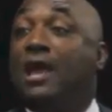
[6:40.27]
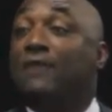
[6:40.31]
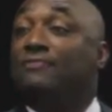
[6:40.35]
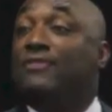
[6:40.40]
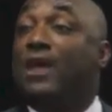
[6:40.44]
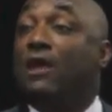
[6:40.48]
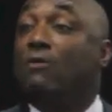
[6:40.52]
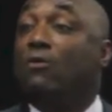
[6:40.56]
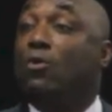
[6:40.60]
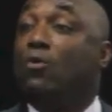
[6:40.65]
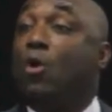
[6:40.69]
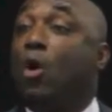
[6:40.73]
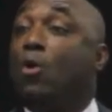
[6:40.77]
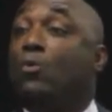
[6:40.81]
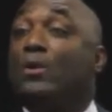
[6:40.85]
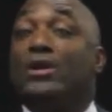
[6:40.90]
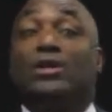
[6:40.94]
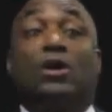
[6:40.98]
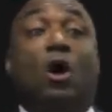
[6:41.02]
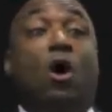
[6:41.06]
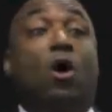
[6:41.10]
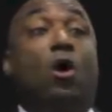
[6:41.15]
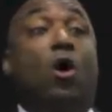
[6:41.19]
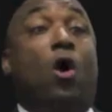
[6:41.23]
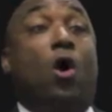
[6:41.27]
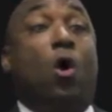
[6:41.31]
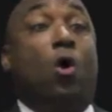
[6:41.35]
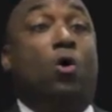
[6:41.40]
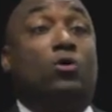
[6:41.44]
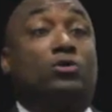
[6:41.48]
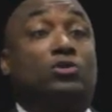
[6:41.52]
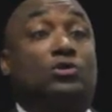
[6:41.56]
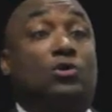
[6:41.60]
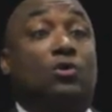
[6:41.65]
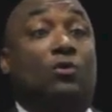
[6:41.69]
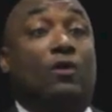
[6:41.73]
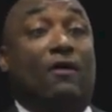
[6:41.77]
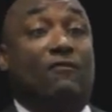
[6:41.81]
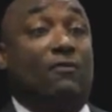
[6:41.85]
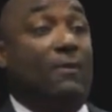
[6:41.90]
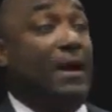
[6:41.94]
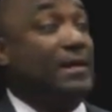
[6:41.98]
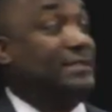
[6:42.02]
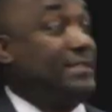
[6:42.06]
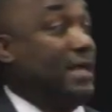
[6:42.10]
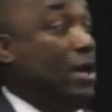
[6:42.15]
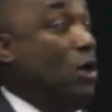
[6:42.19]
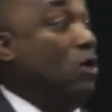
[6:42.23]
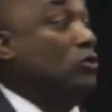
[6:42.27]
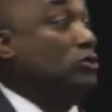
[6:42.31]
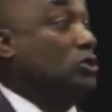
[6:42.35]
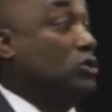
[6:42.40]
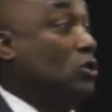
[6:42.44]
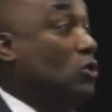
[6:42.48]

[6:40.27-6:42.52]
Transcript: They were what we call old school. Everybody say old